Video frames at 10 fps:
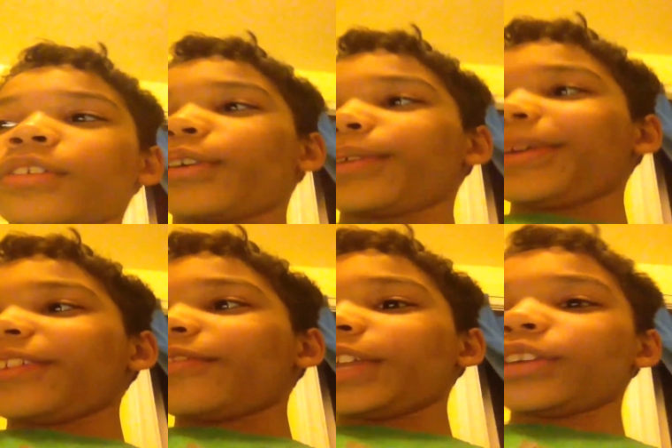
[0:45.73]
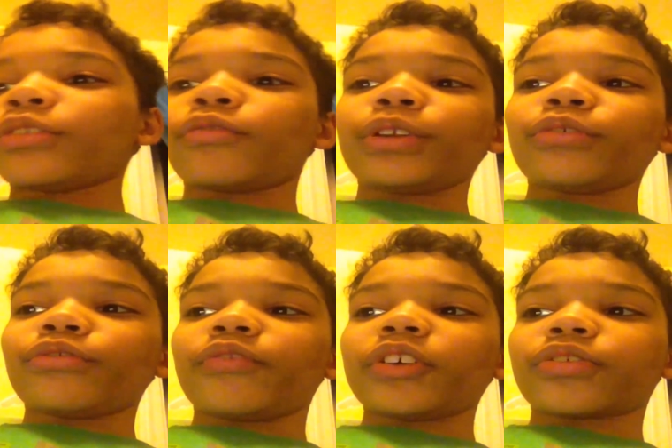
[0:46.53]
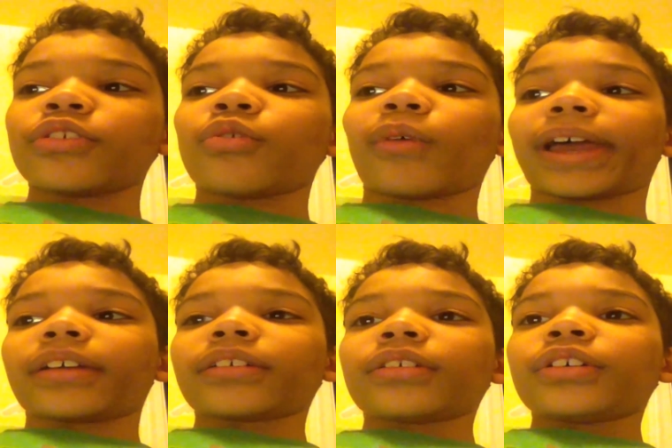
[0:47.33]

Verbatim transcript: like made a video of Windows Vista dying.